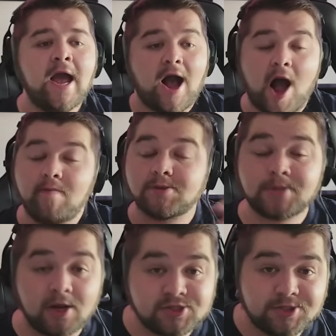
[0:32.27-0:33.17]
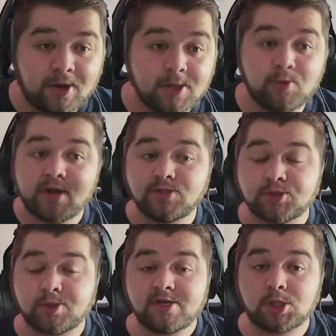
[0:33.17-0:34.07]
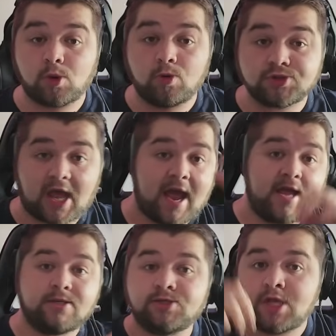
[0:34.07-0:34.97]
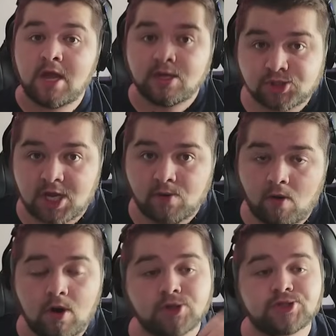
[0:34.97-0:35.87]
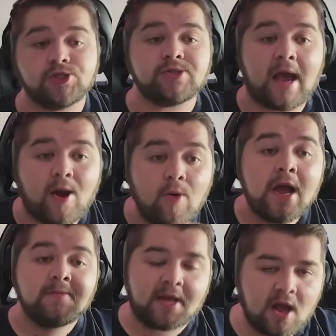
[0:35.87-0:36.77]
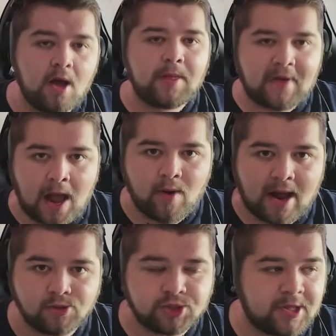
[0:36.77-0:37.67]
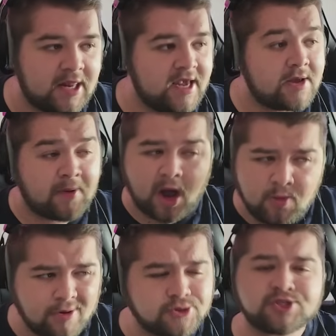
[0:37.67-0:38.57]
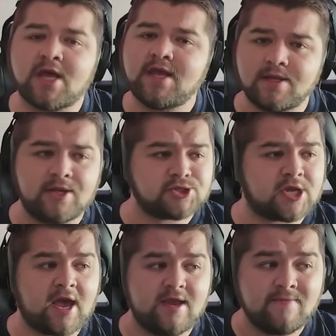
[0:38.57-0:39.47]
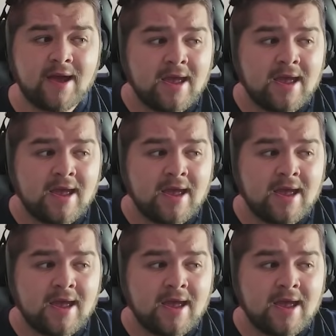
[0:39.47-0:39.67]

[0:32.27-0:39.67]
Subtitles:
35 wins, 3 draws, and 0 losses. Now, they are the powerhouse of the league, but I will say in this game,